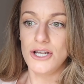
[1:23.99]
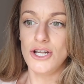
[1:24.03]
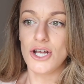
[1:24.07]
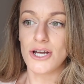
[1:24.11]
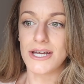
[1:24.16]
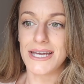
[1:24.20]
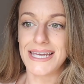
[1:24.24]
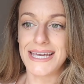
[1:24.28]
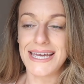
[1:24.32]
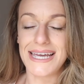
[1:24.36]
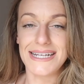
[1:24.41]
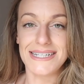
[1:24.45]

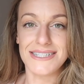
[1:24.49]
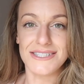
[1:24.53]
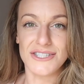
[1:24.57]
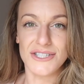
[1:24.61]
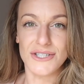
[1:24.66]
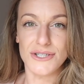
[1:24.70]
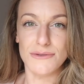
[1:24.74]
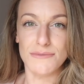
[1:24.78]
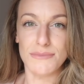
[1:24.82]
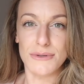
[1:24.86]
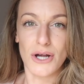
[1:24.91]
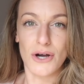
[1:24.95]
looking
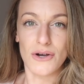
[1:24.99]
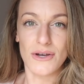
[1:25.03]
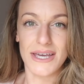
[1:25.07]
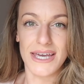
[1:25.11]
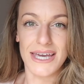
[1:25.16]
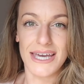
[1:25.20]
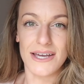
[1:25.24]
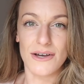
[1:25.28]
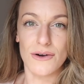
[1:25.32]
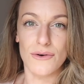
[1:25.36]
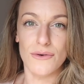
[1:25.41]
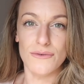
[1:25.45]
into
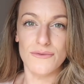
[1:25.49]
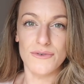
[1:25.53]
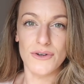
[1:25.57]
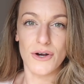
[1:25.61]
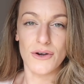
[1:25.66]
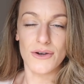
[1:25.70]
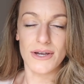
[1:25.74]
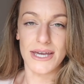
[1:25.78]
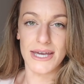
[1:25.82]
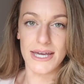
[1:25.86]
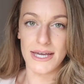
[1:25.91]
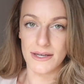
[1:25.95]
blogging or
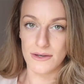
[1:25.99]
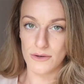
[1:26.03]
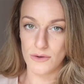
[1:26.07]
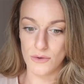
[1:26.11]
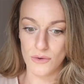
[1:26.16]
vlogging